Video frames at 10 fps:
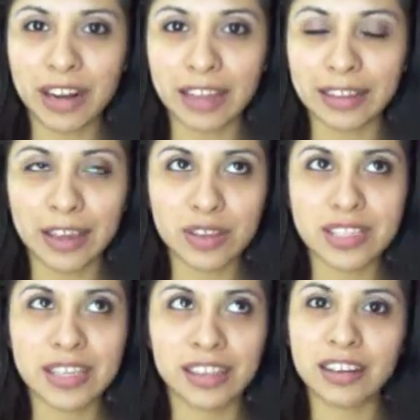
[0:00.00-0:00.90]
like that you
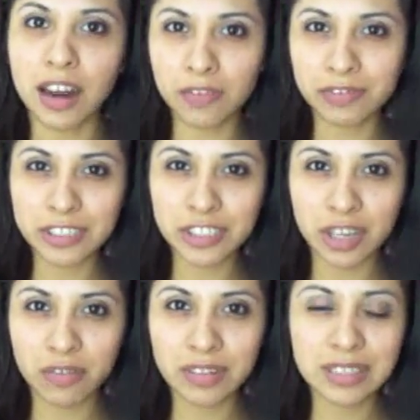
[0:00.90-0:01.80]
see the coverage
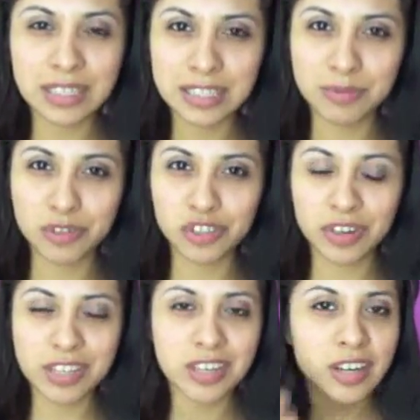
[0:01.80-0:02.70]
of the tinted
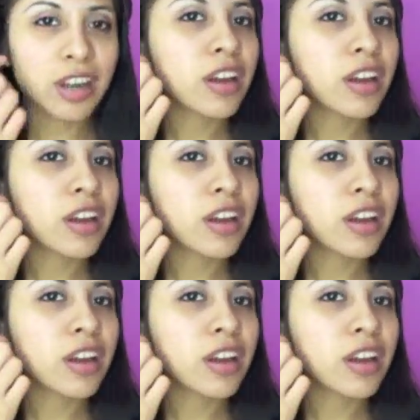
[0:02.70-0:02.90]
moisturizer.